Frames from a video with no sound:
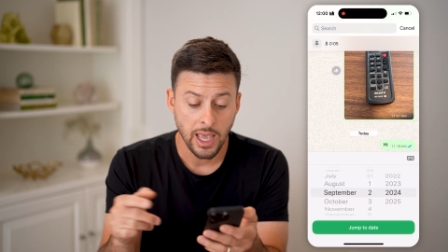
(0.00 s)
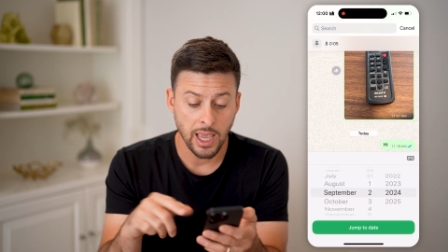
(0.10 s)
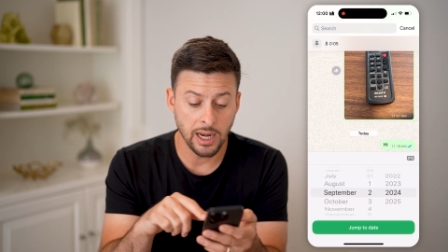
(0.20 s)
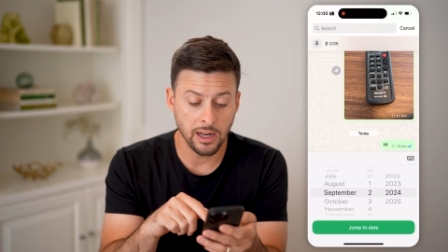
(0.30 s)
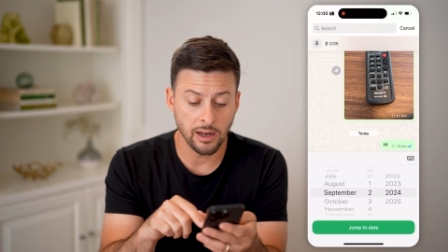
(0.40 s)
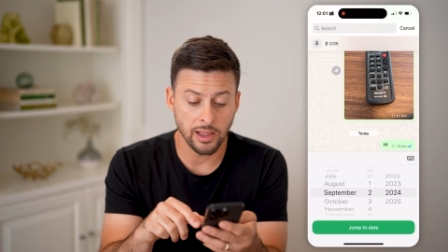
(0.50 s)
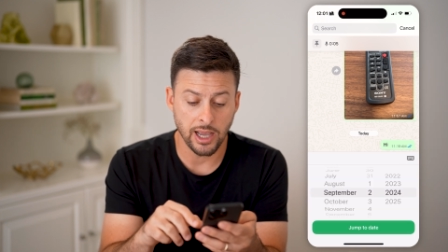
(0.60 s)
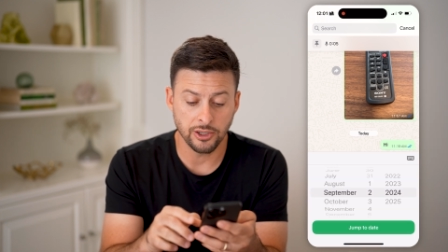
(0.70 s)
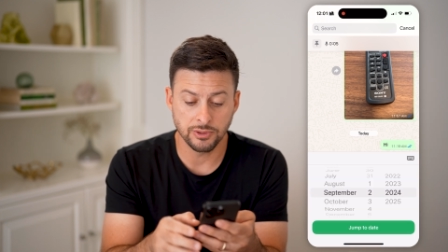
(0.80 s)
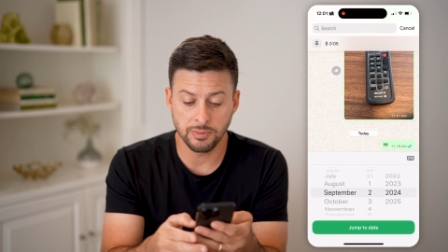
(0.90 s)
and it
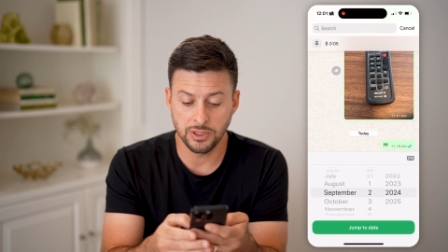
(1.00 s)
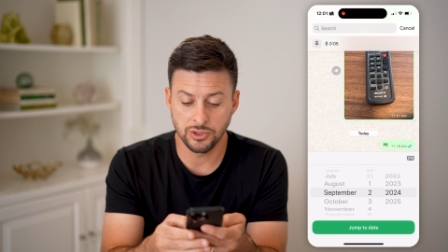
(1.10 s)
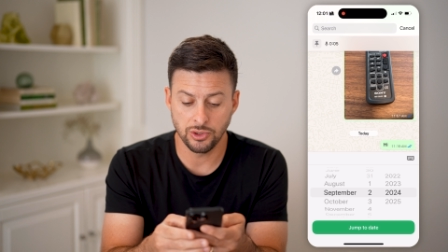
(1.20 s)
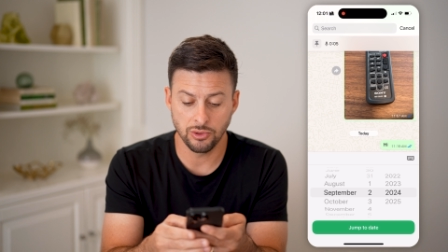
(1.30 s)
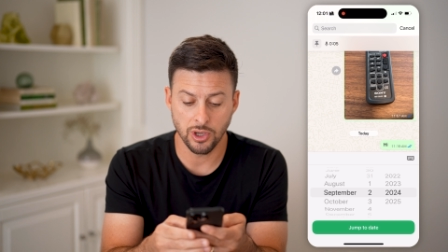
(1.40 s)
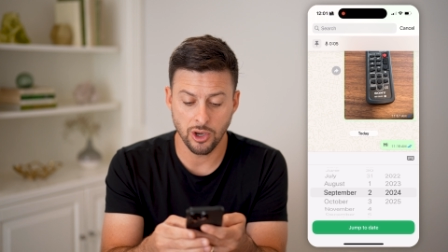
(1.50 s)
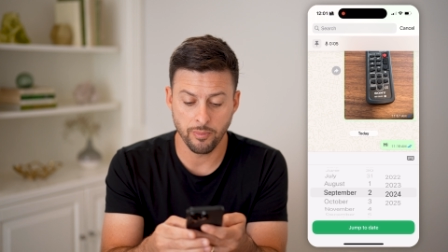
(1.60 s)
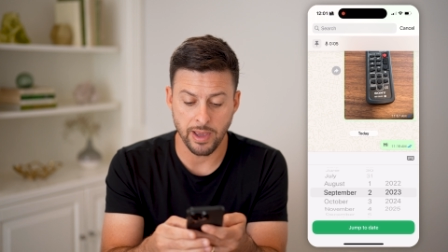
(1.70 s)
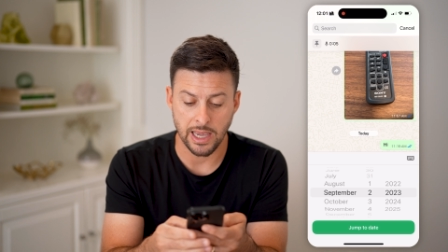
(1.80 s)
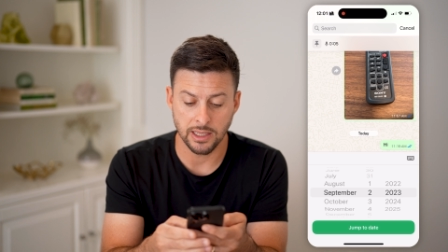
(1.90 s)
allows me to go
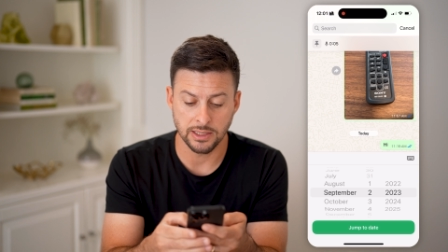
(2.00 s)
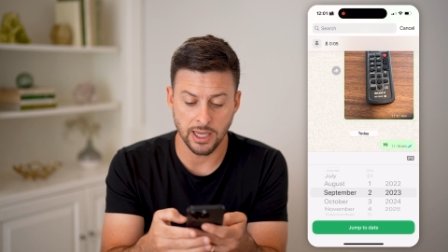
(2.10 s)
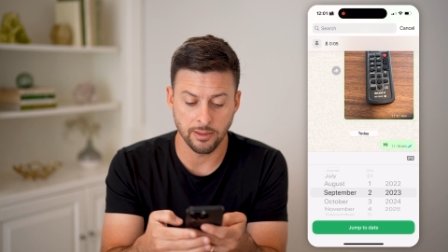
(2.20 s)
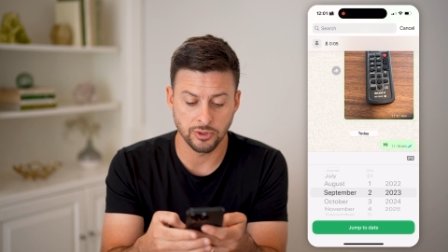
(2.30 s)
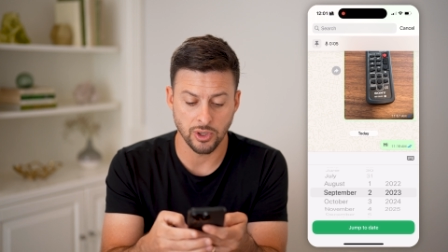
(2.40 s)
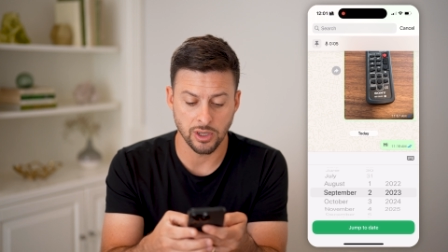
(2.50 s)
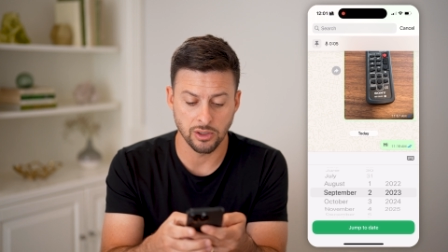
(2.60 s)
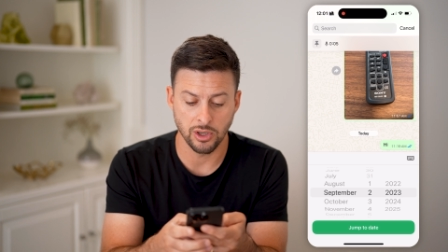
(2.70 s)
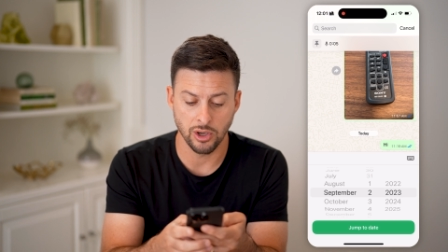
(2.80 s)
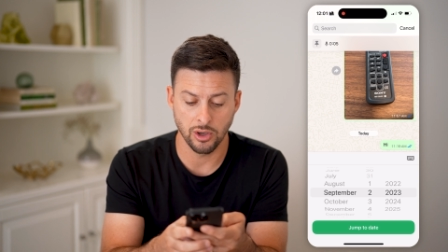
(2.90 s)
back in time. So I
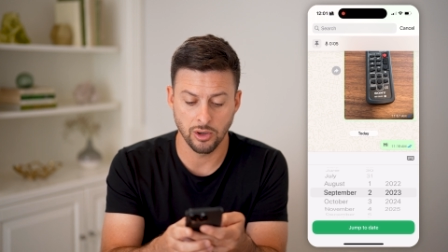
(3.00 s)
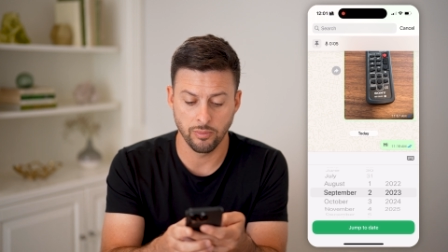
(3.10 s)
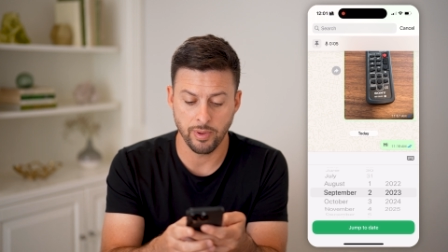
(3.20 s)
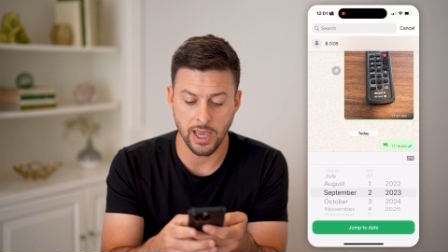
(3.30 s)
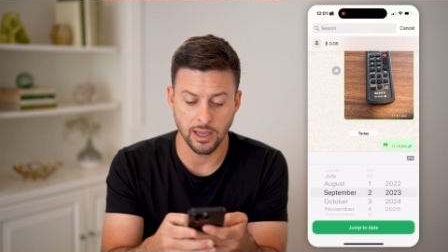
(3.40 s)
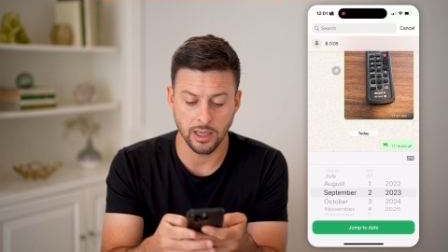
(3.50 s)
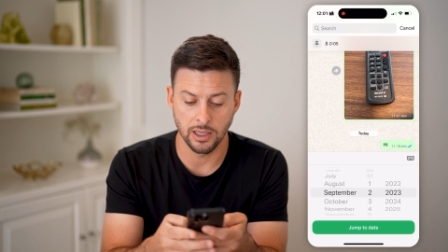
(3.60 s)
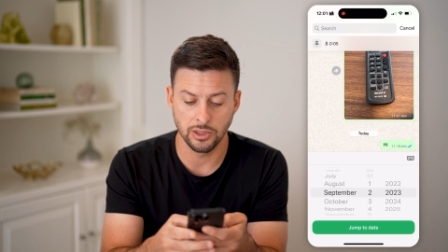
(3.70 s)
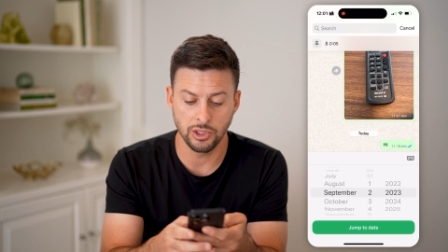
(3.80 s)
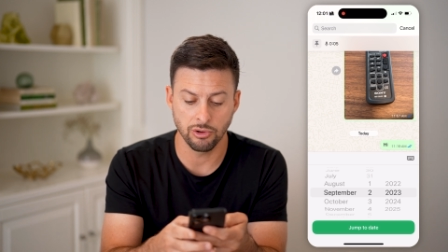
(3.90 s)
could go back
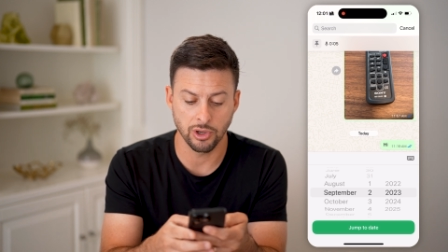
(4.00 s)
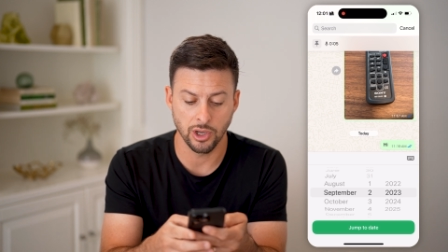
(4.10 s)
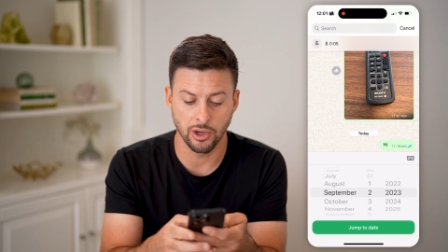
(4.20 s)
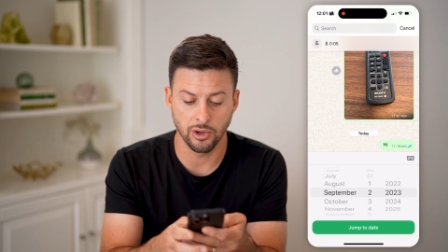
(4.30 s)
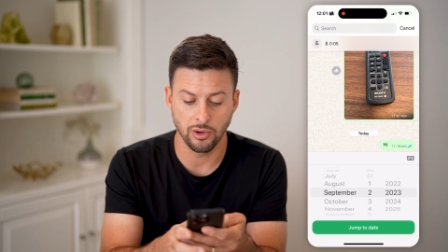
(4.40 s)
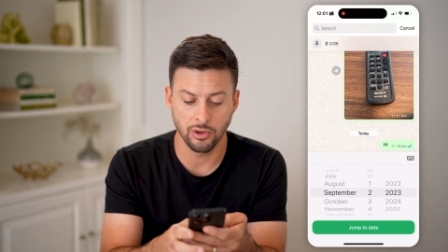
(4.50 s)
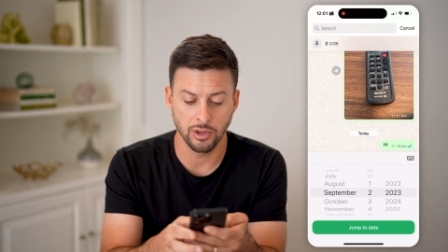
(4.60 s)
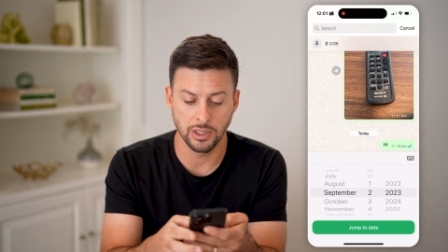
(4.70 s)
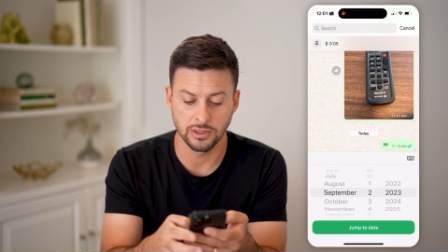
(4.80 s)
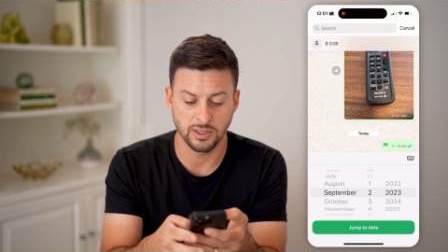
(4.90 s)
a year ago
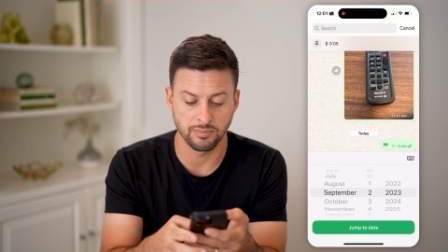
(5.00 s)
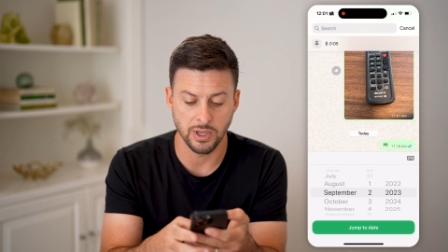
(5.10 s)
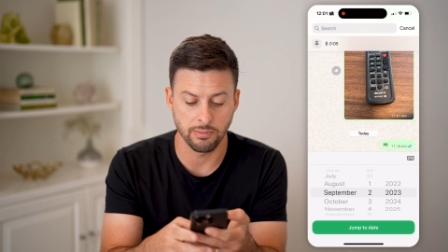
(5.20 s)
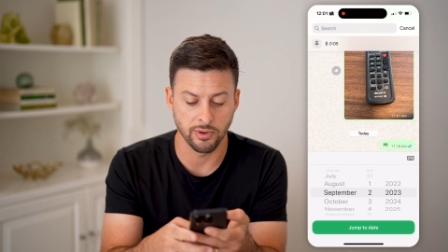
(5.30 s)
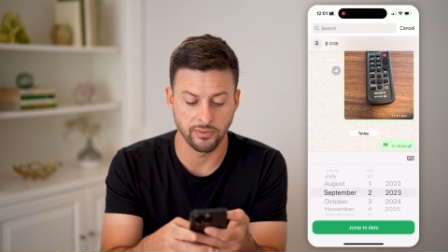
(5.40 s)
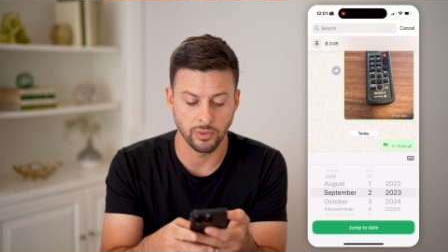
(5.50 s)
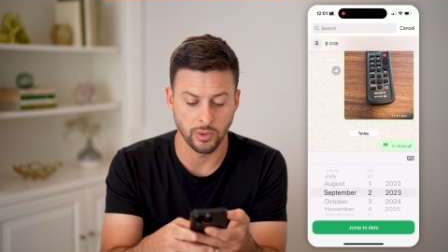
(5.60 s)
in September of